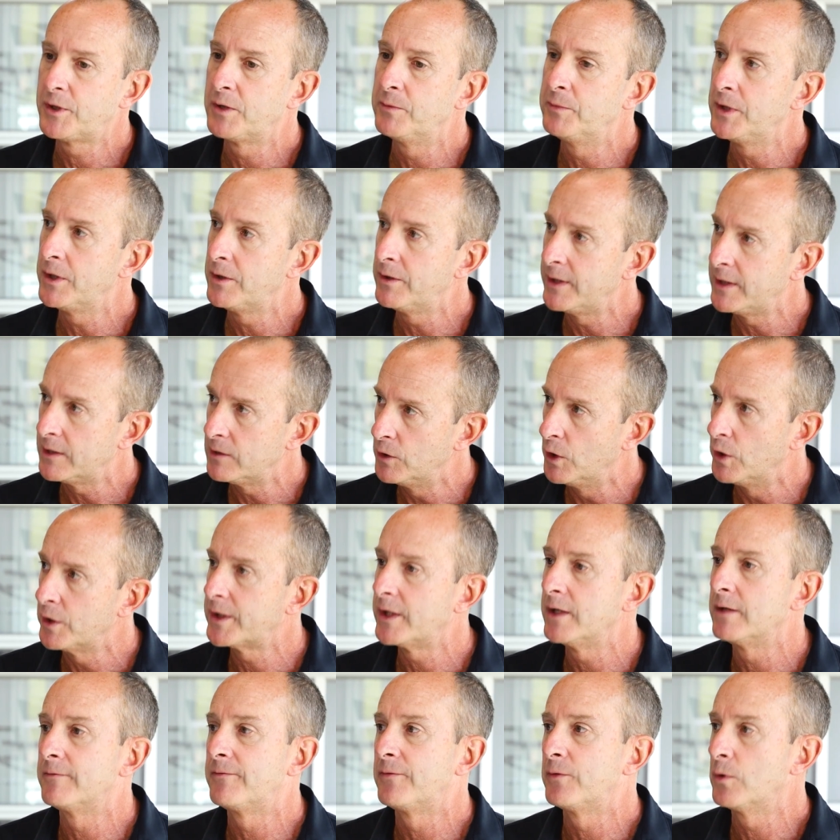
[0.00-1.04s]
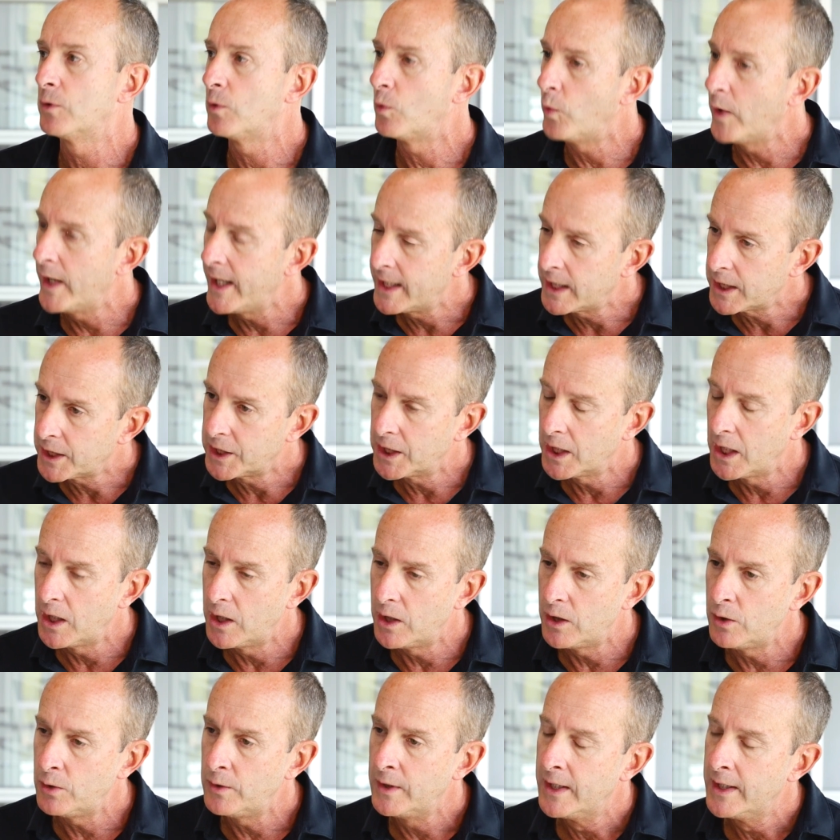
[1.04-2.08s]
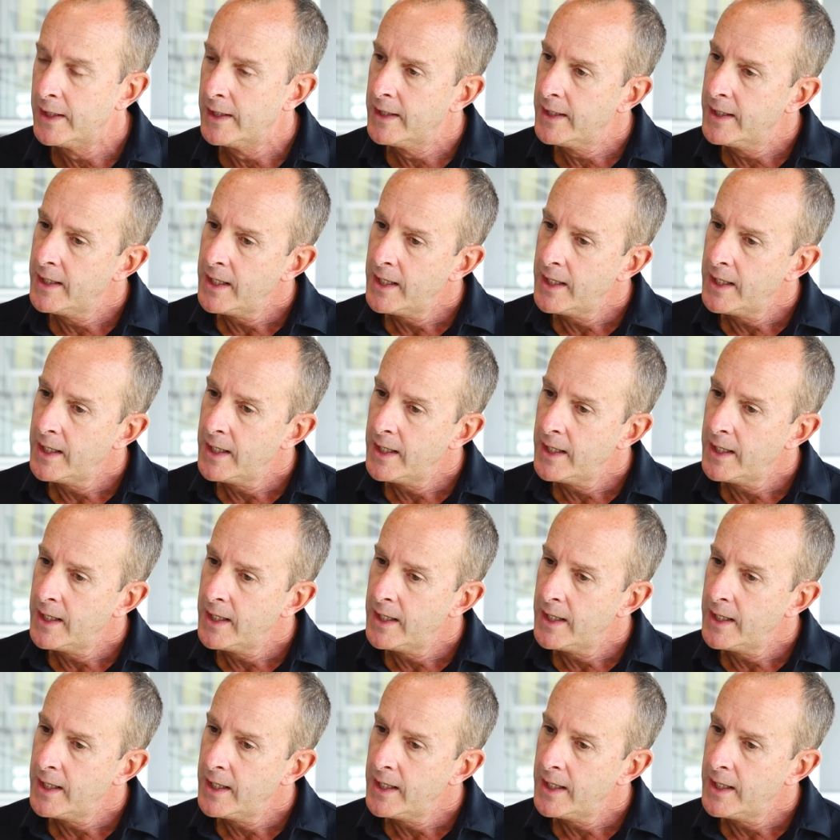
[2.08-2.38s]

community looking for a way to go. Yes.